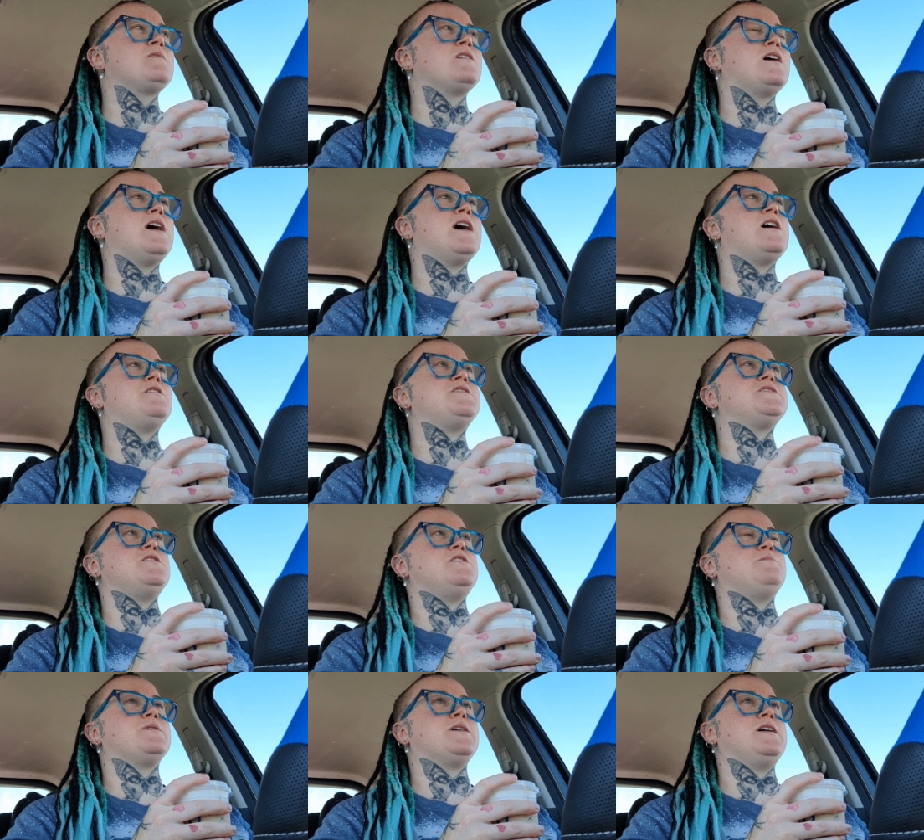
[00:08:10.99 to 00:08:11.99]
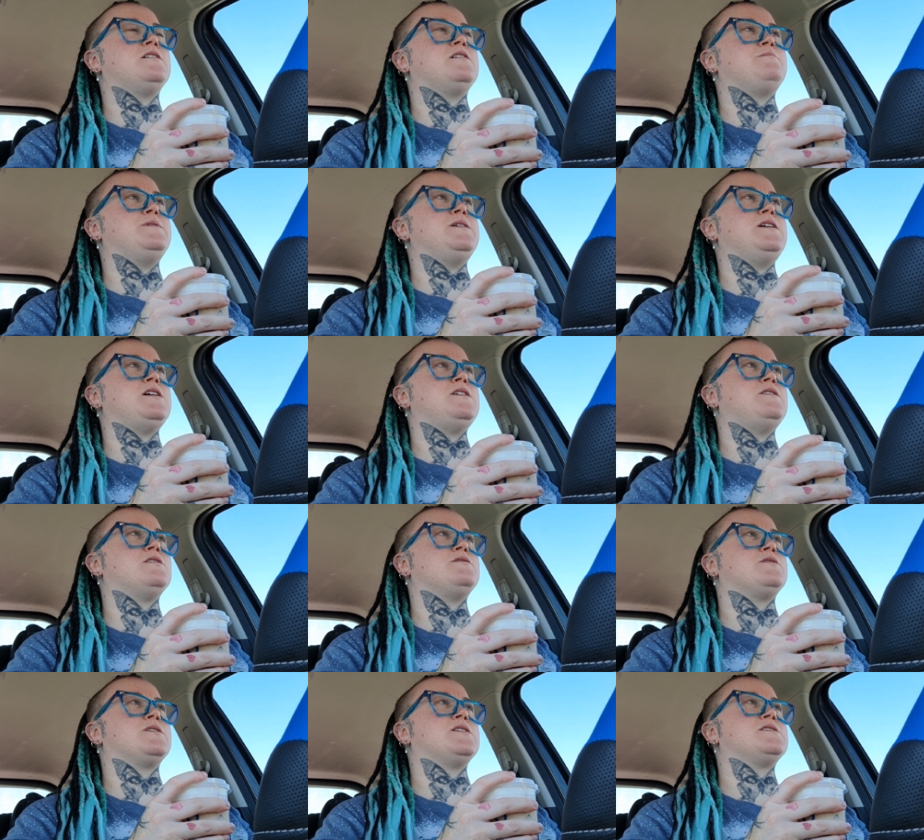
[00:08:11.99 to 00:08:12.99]
a house and you plan on being in there
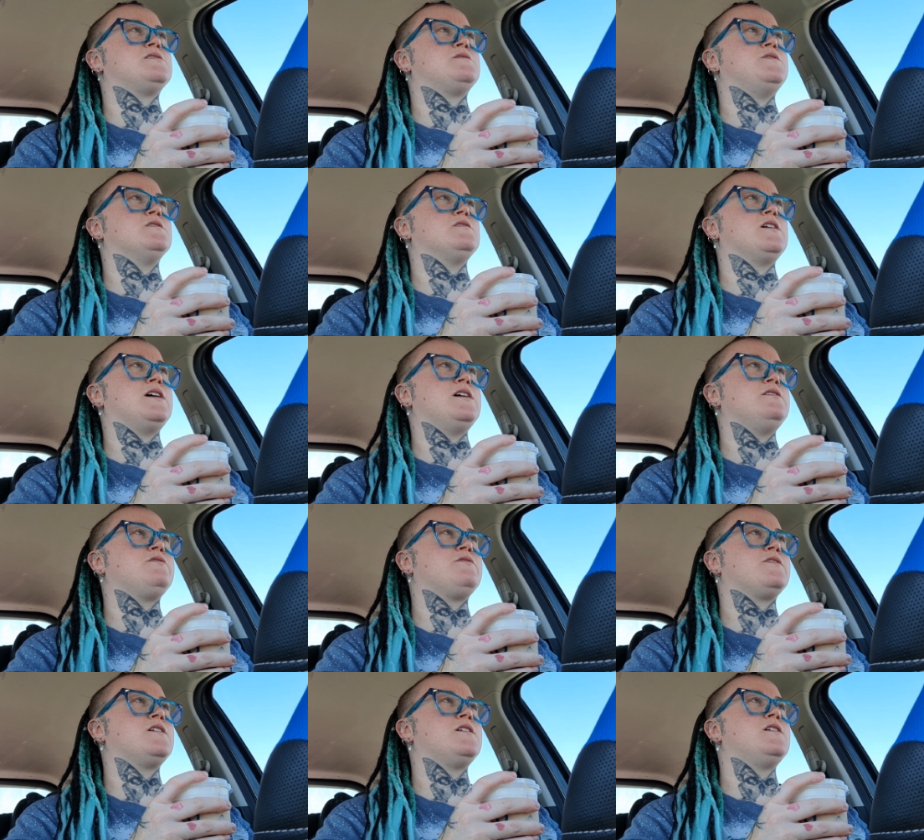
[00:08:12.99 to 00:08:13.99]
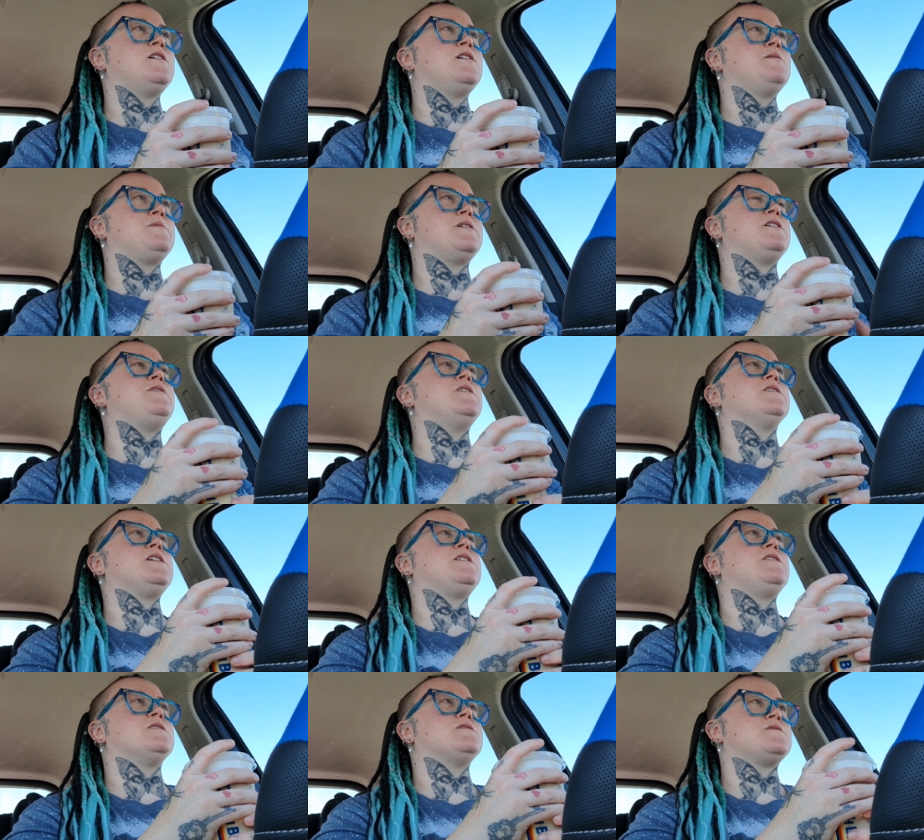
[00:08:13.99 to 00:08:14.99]
the rest of your life. But I feel
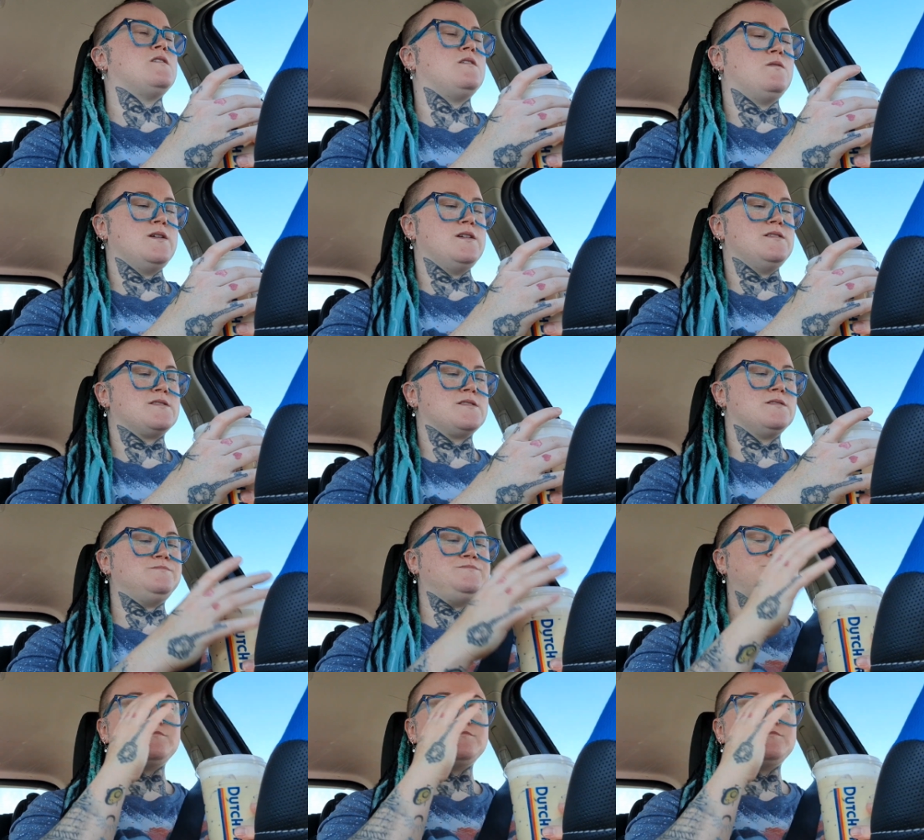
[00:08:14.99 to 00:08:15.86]
like there's always